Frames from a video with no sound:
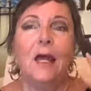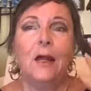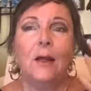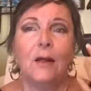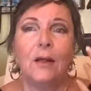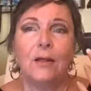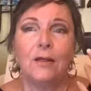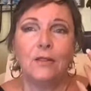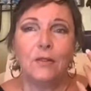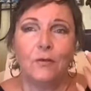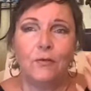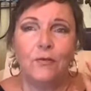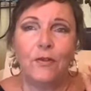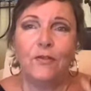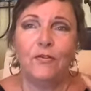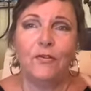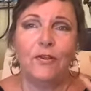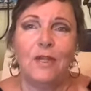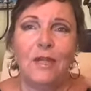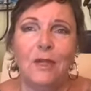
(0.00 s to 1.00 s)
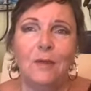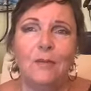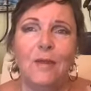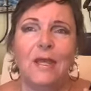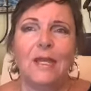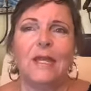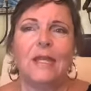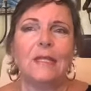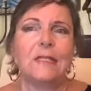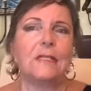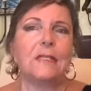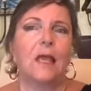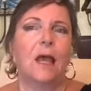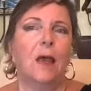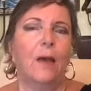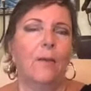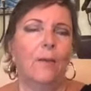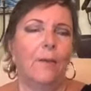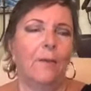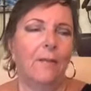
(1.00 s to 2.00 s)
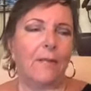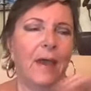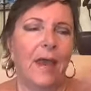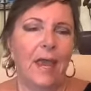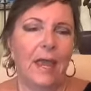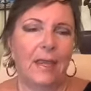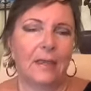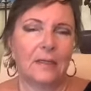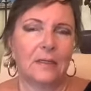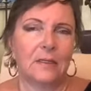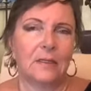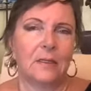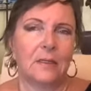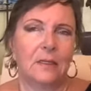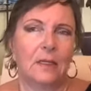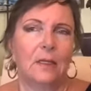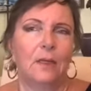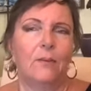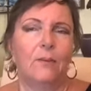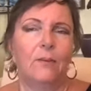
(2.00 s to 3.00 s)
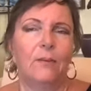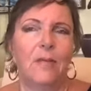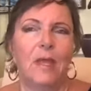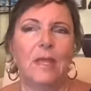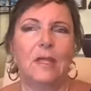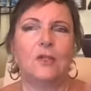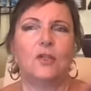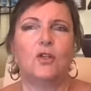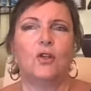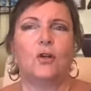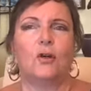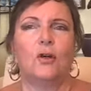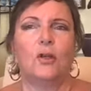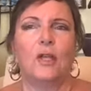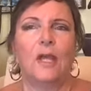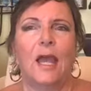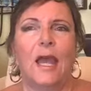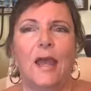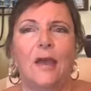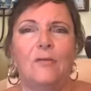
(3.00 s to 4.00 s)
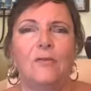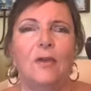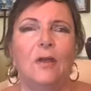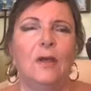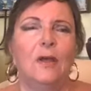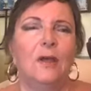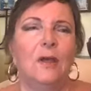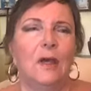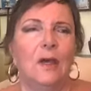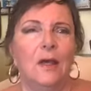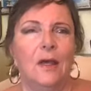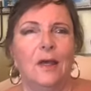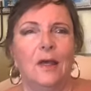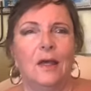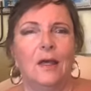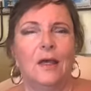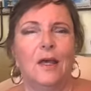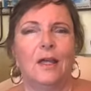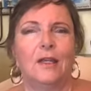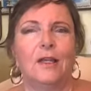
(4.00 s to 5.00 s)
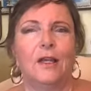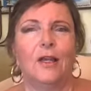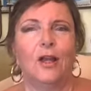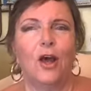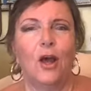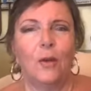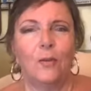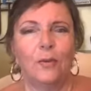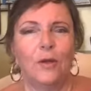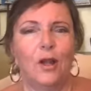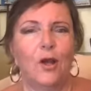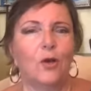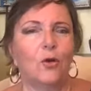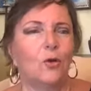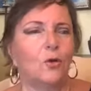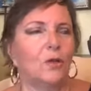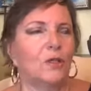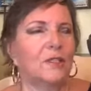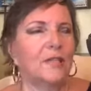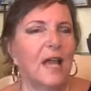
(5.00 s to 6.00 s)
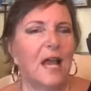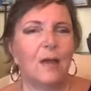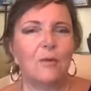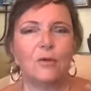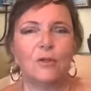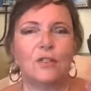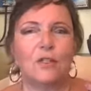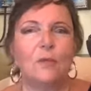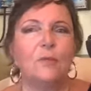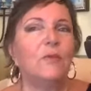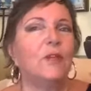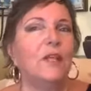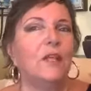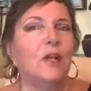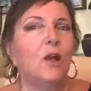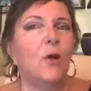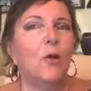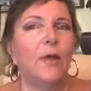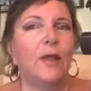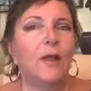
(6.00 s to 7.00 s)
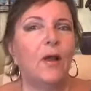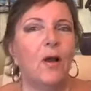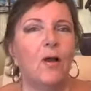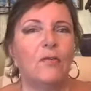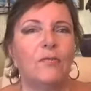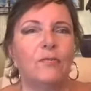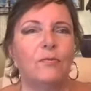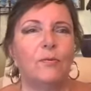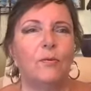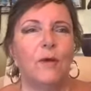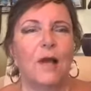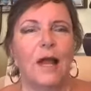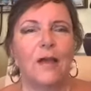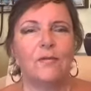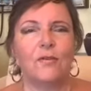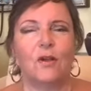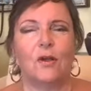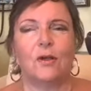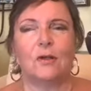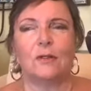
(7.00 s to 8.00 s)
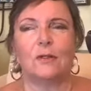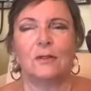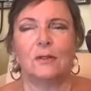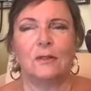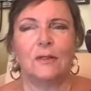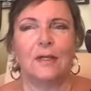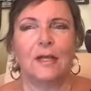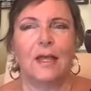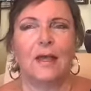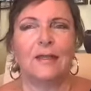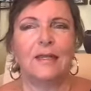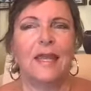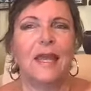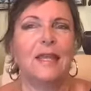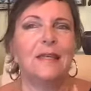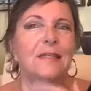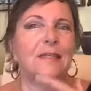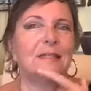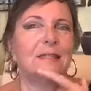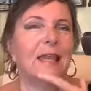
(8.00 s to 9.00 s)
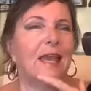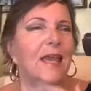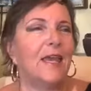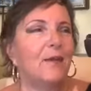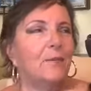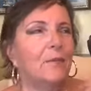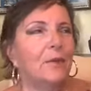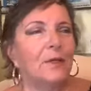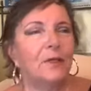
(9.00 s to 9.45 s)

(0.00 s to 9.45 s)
to 15 minutes max. Make sure you have an alarm clock or a timer or something going off. I daren't say it, but